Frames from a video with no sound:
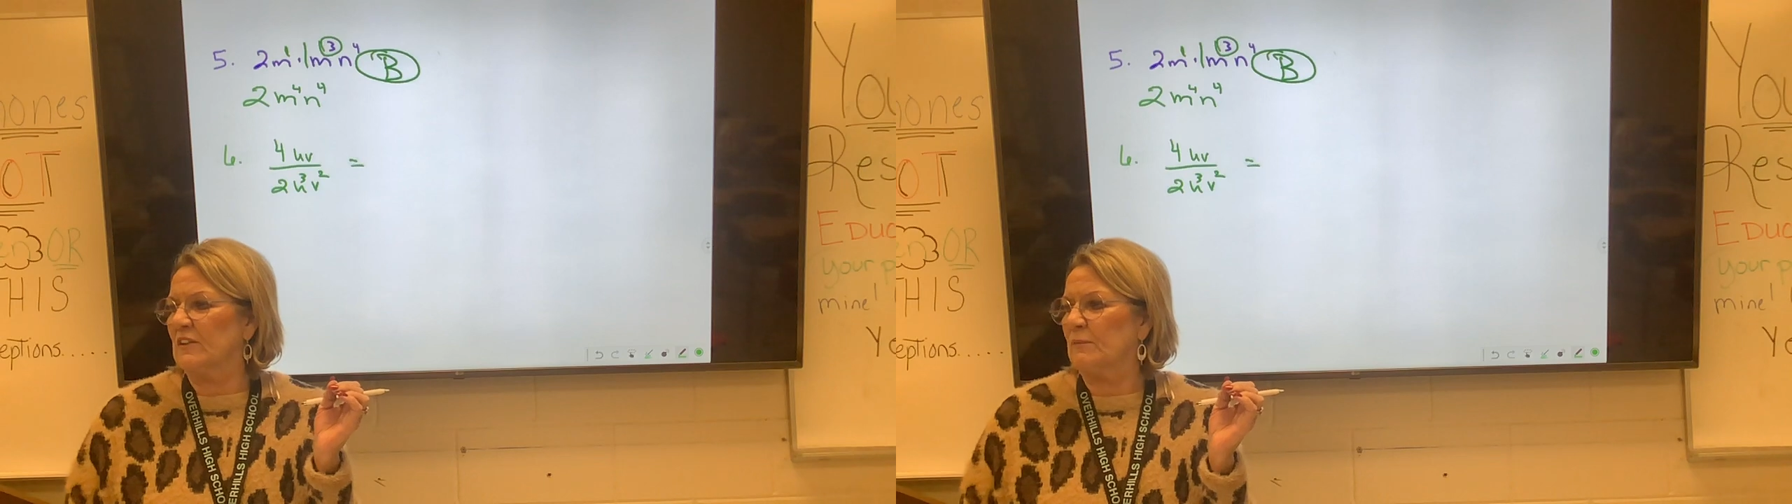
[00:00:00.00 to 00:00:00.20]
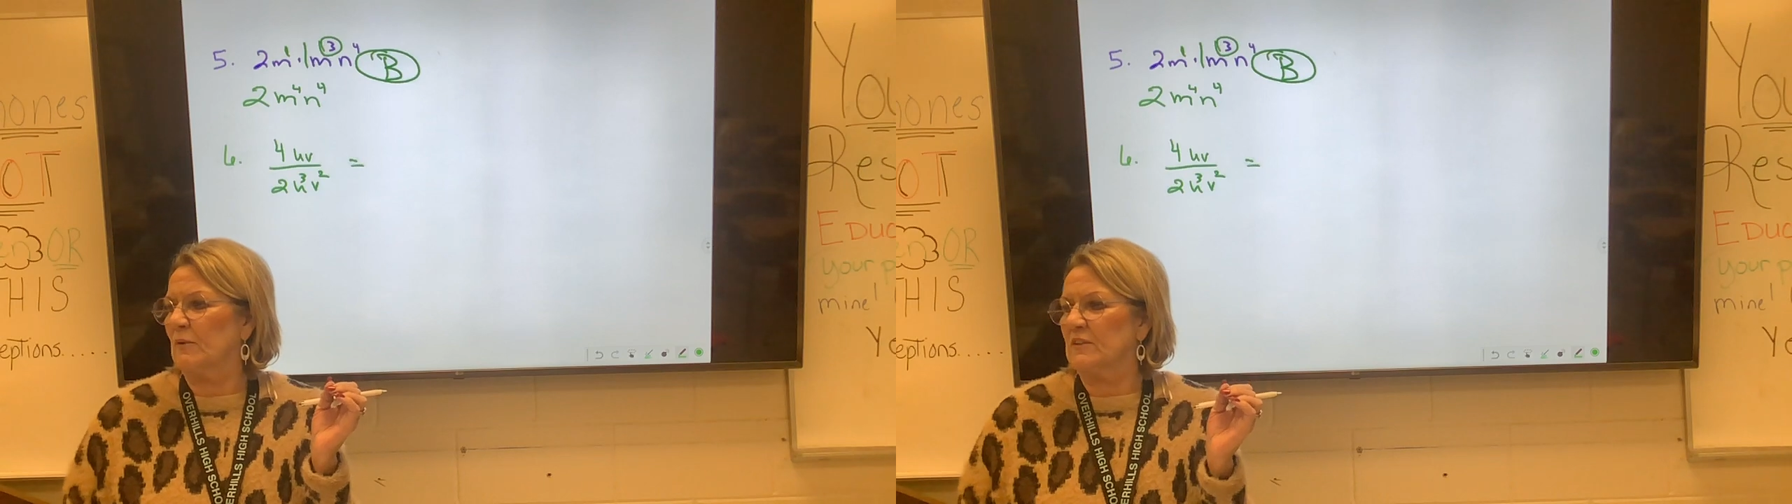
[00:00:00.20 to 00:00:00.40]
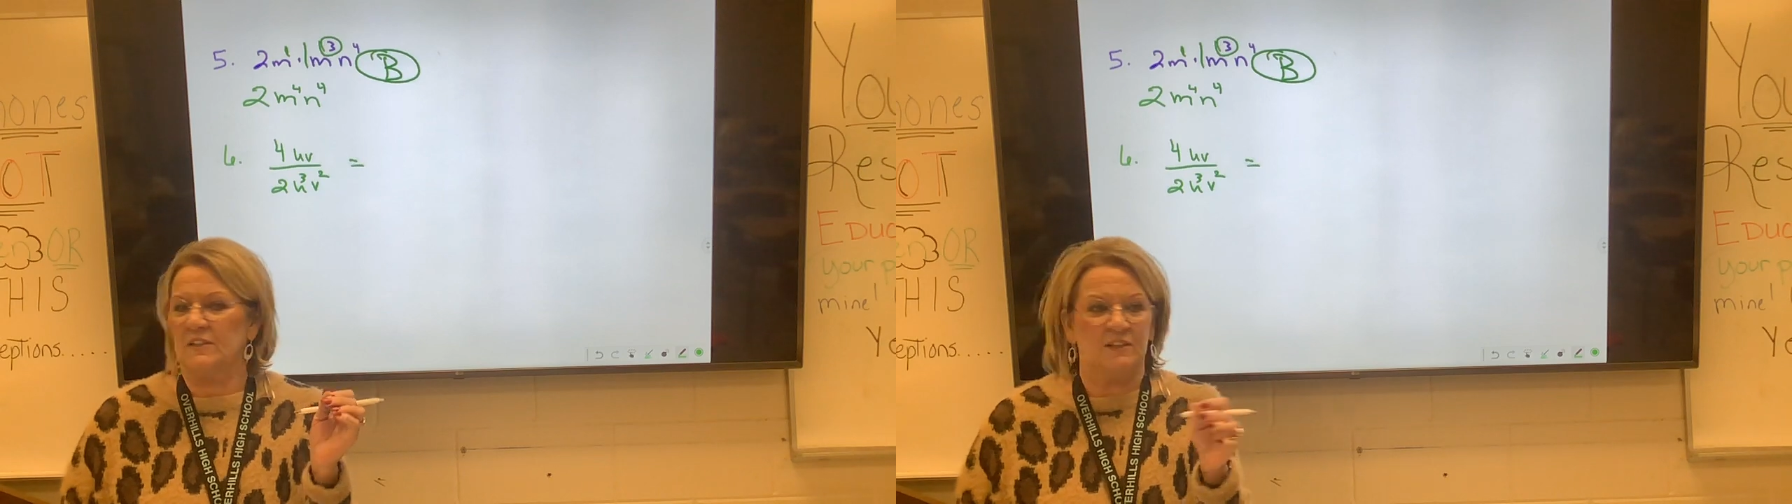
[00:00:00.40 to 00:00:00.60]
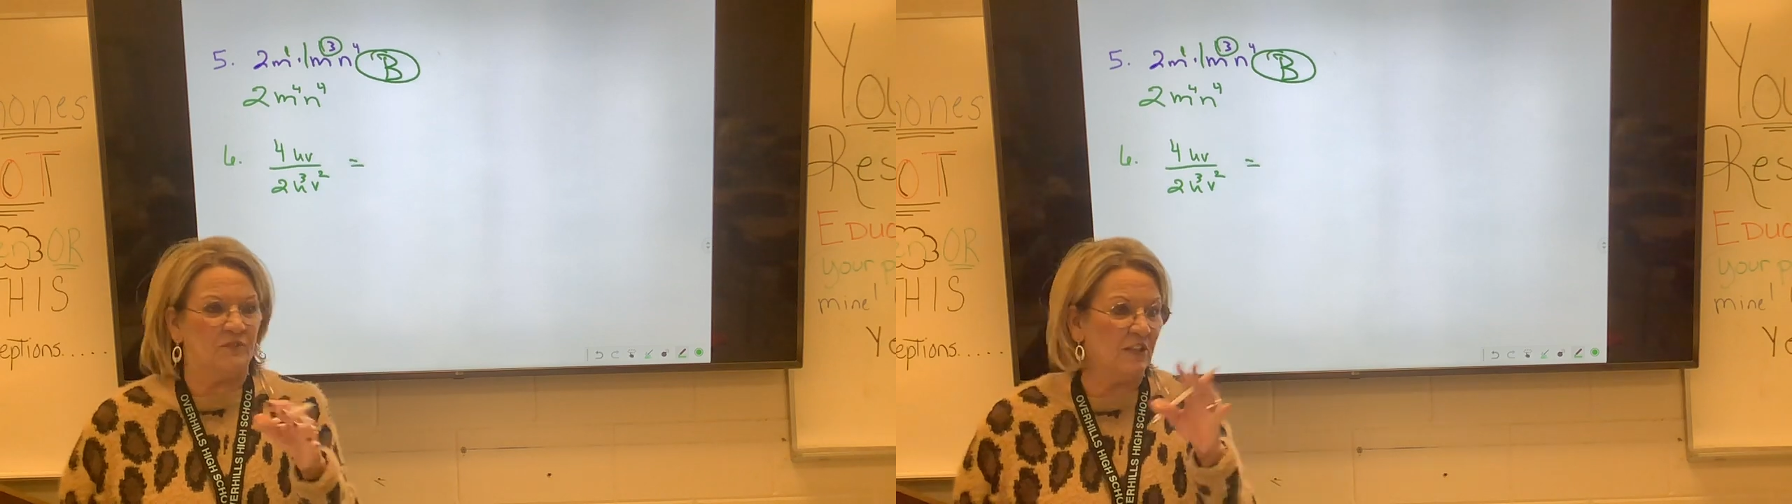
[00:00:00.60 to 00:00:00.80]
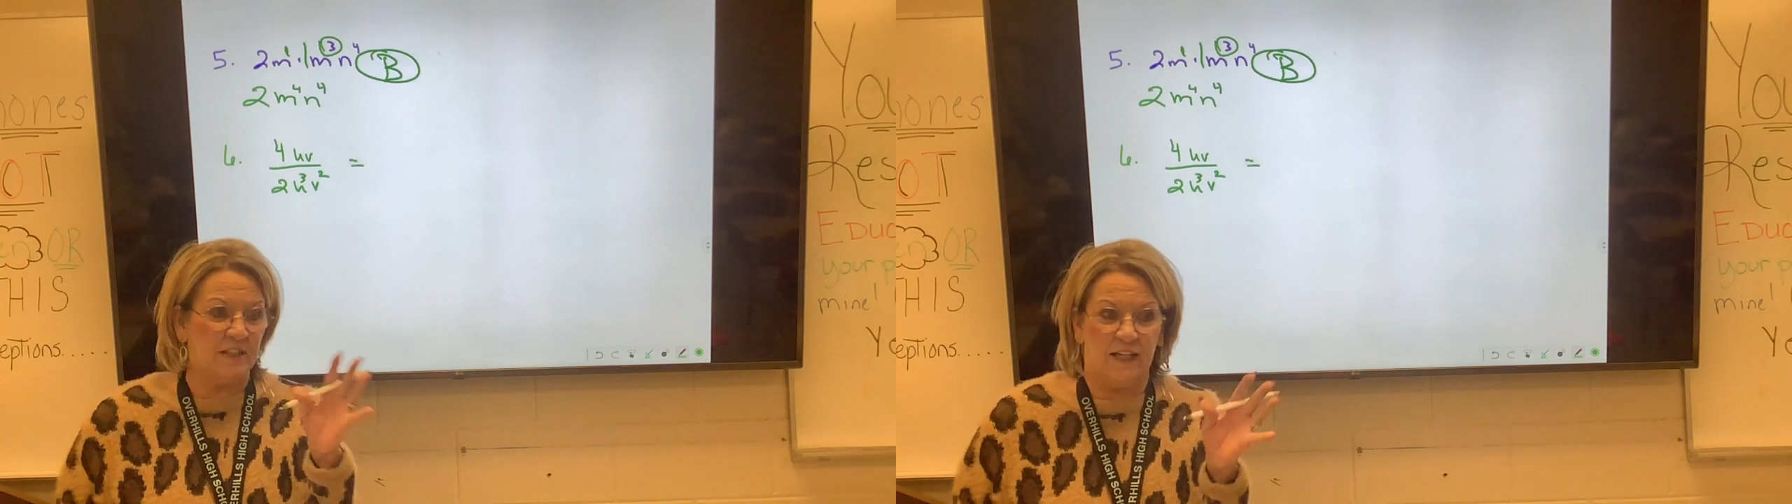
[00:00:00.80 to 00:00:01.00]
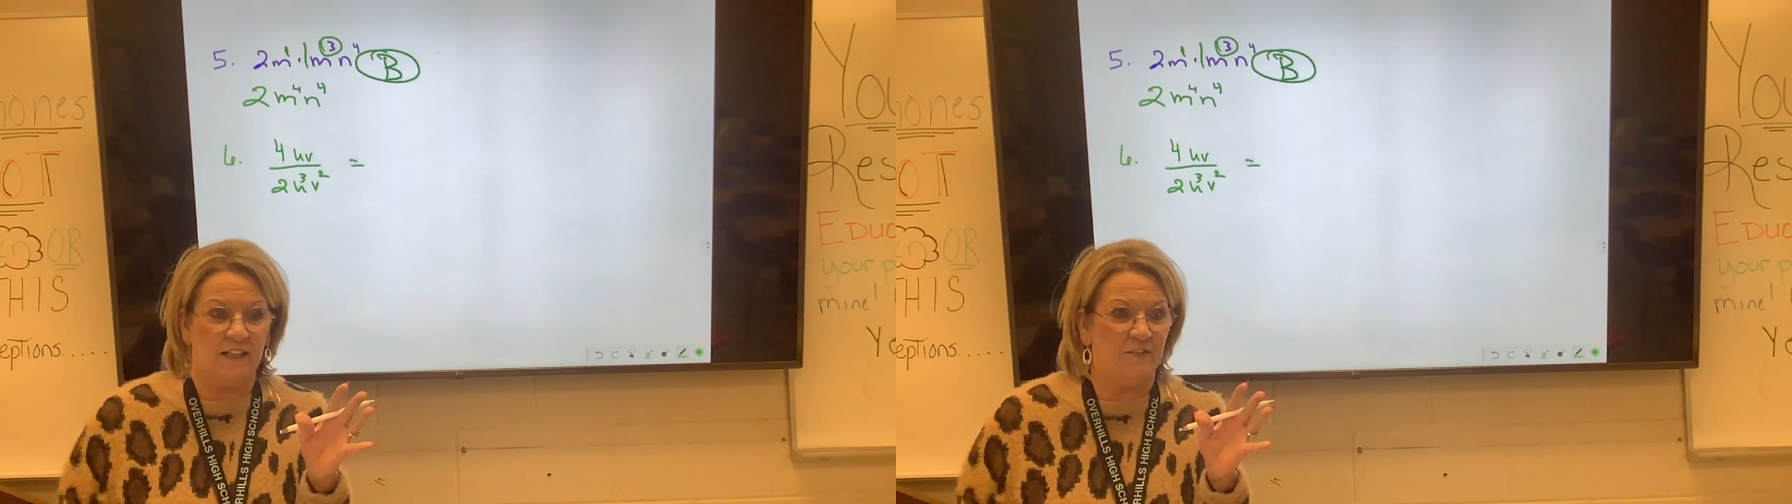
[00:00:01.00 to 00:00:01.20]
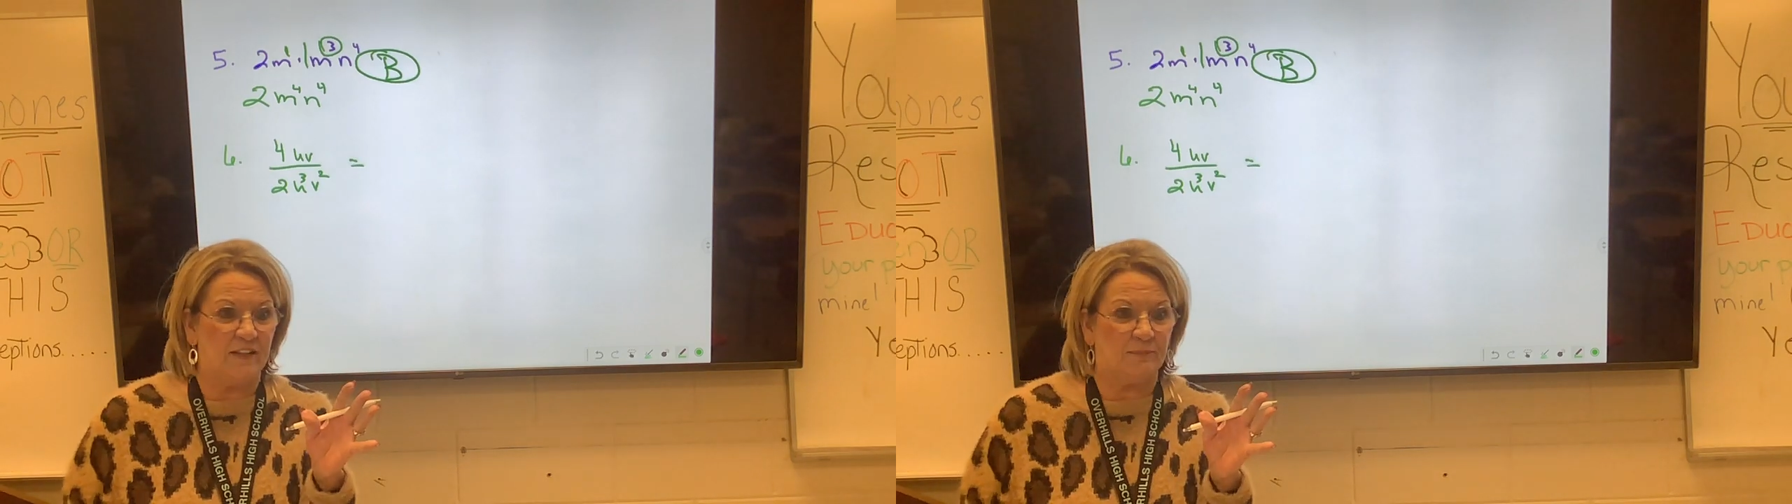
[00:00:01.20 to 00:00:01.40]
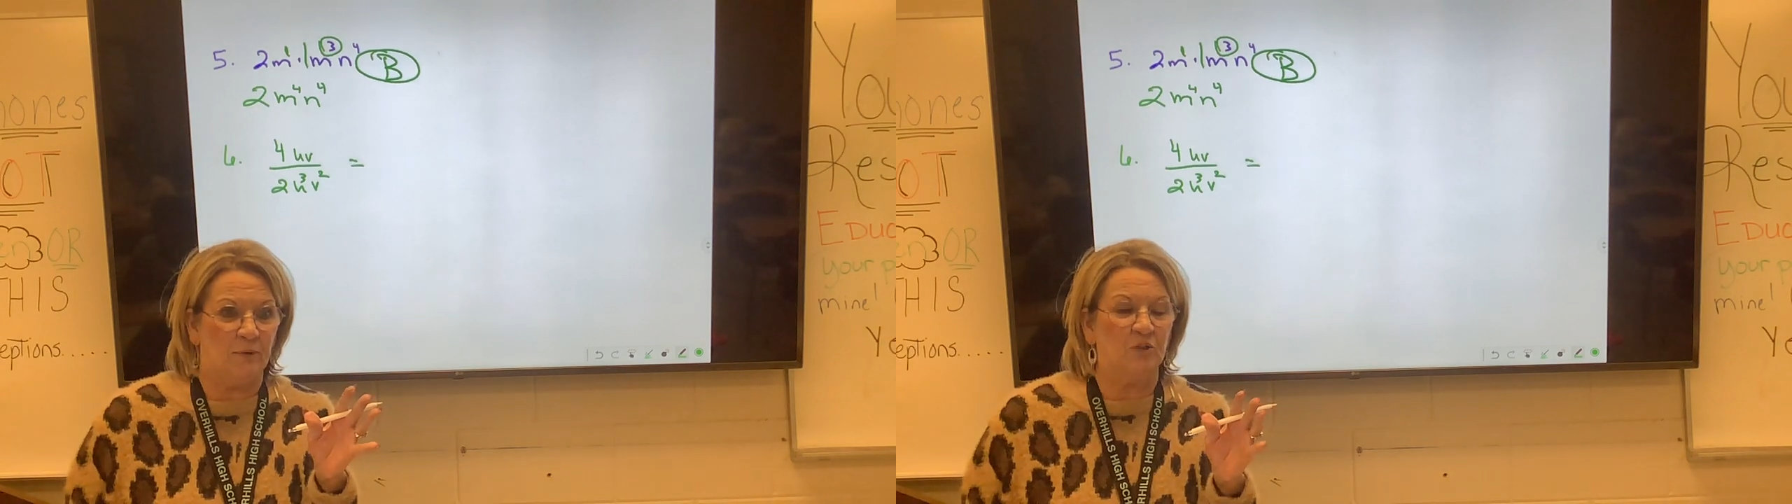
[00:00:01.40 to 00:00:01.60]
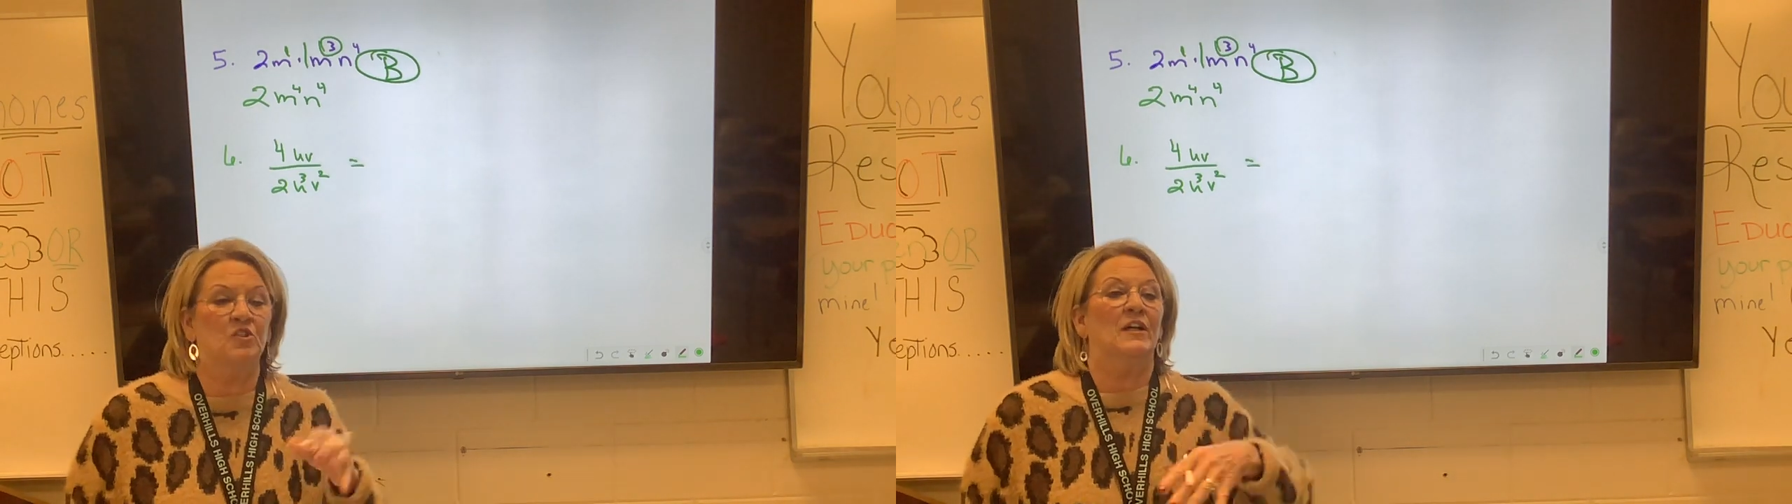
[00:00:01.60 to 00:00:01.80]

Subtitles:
exponents. Because if you get negative exponents,